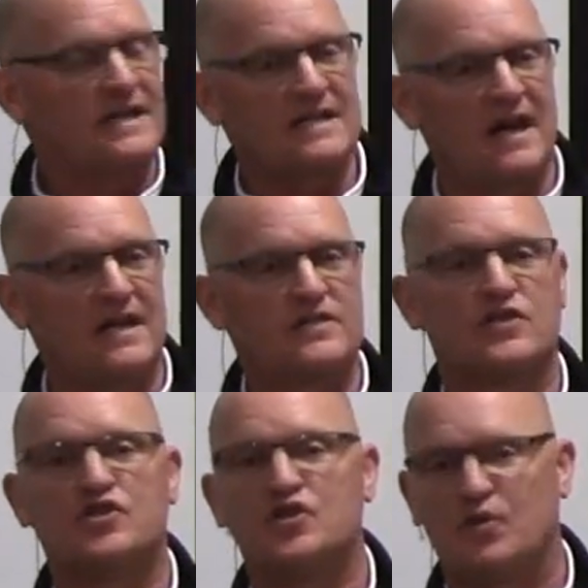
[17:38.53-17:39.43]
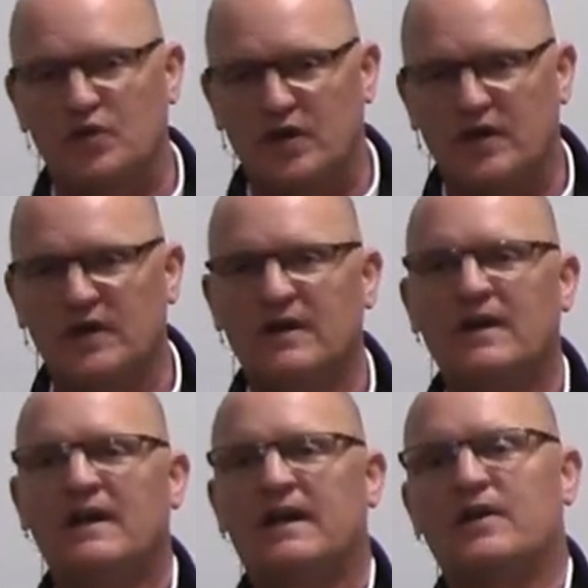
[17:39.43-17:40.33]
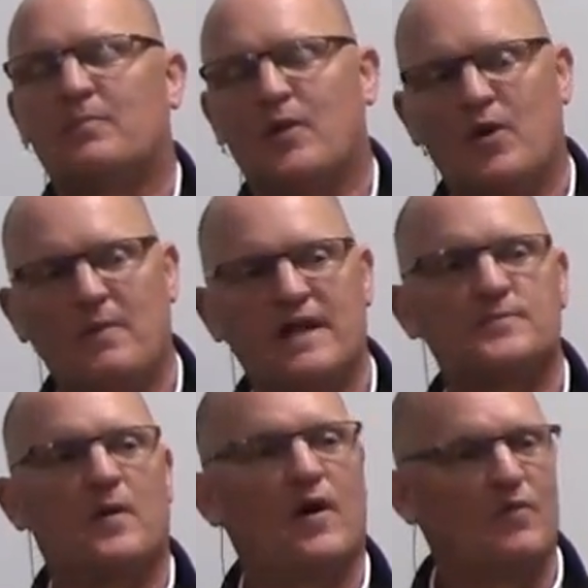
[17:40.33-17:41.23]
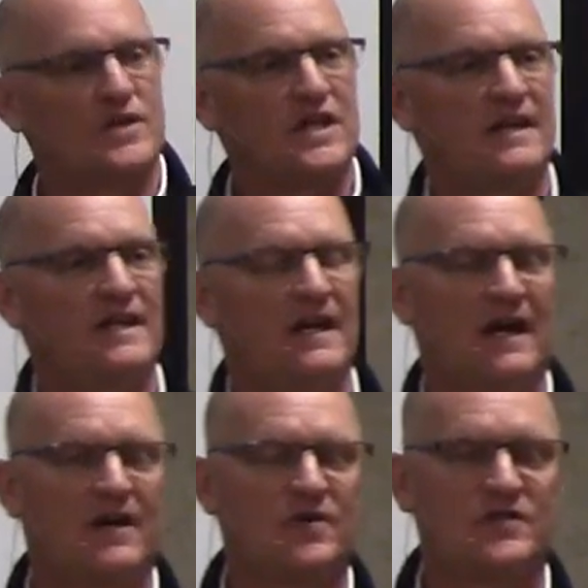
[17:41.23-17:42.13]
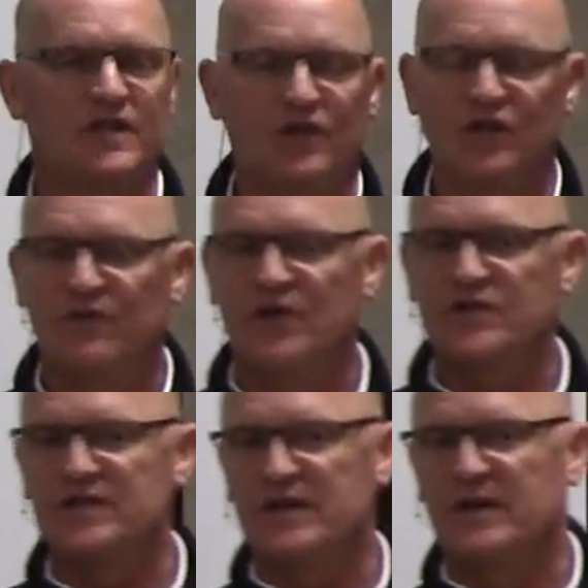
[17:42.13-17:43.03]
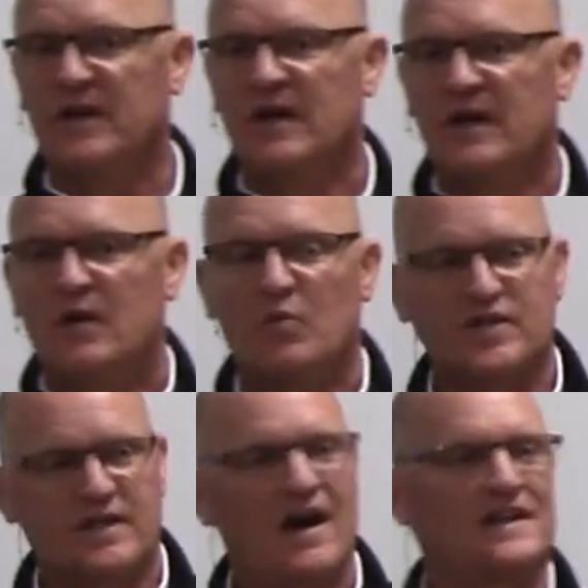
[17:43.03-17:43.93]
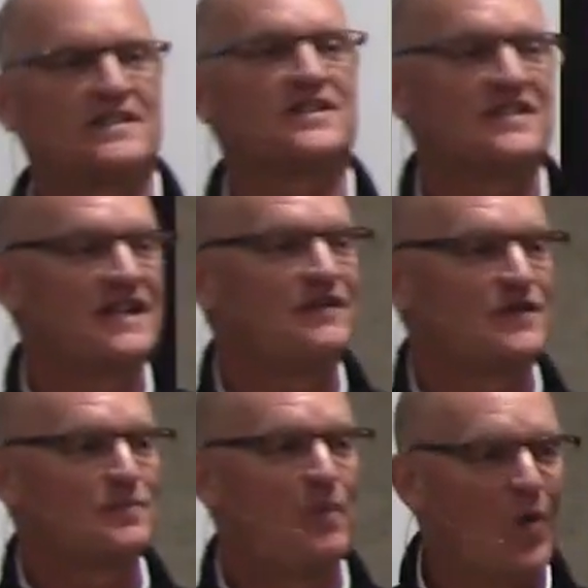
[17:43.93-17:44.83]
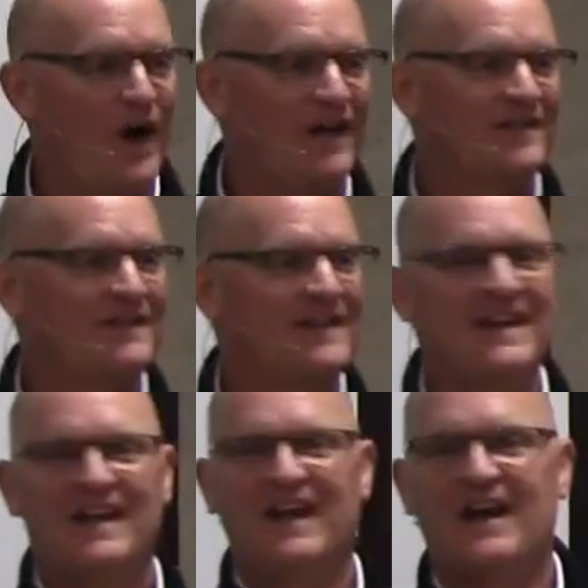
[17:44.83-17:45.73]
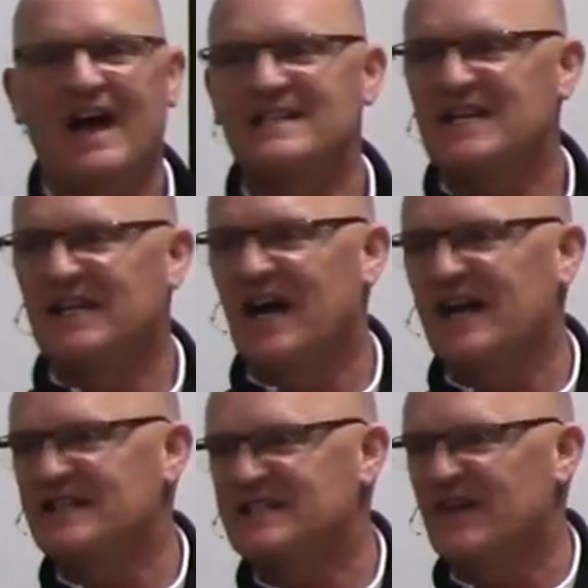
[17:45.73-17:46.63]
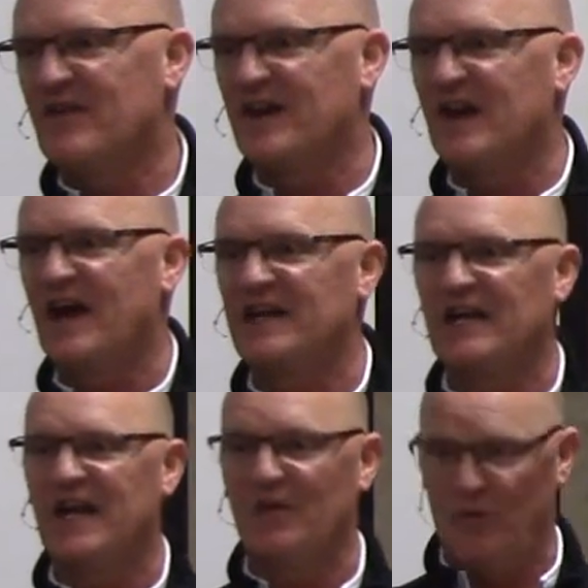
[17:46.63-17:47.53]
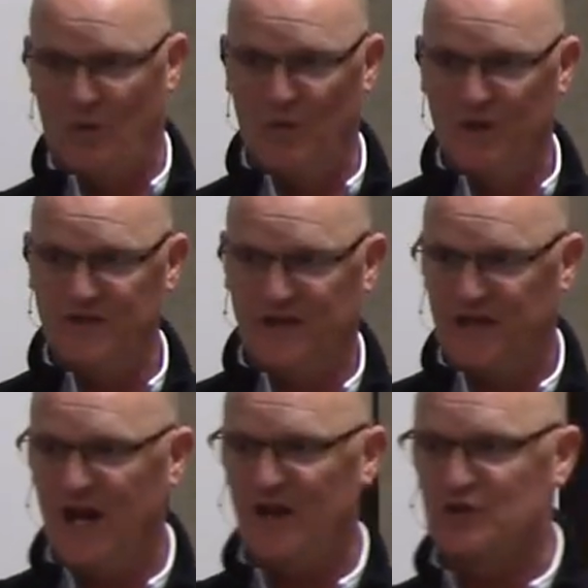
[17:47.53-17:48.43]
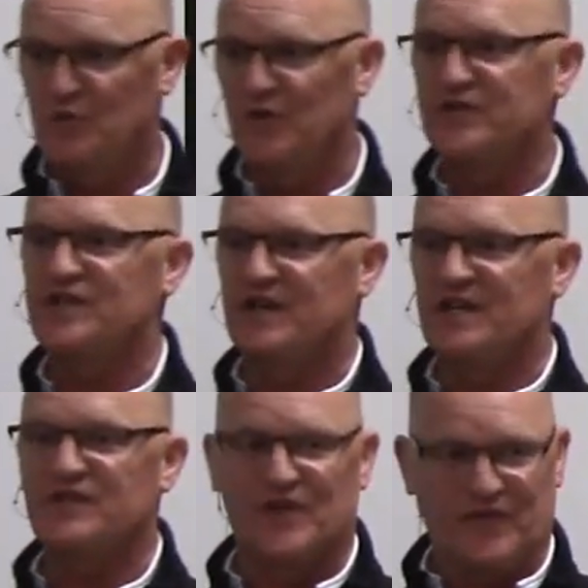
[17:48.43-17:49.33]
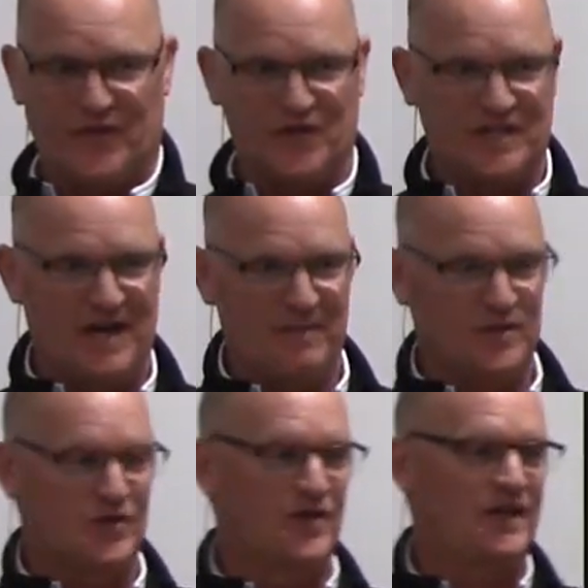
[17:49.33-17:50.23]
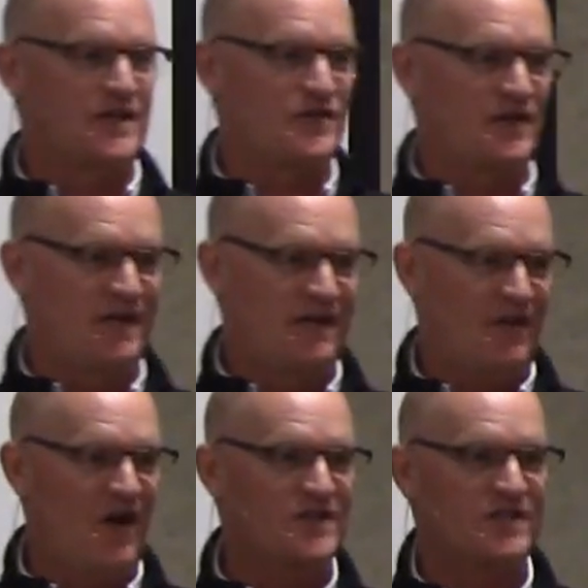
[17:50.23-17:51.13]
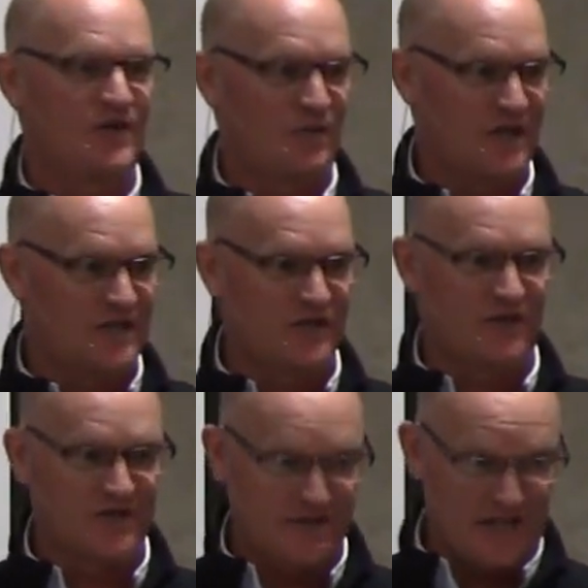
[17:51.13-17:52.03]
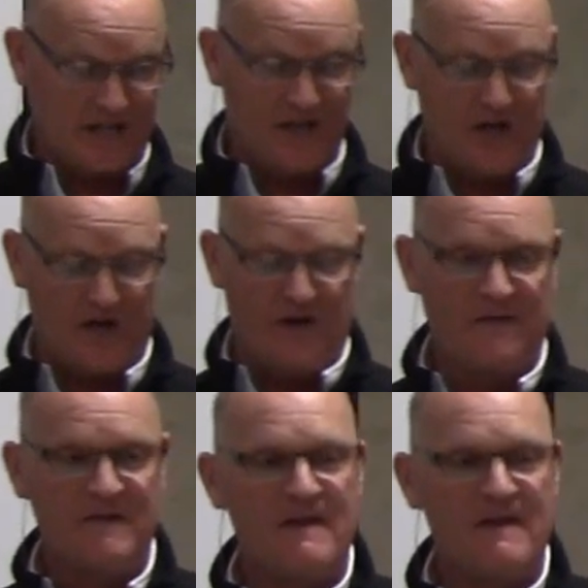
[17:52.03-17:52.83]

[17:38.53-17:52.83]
I signed as a junior into pro baseball, which I did. I coached at University of Wisconsin Stevens Point in 1997 and 98, where we went to the College World Series for the first time in school history and then lost in the regional the second year.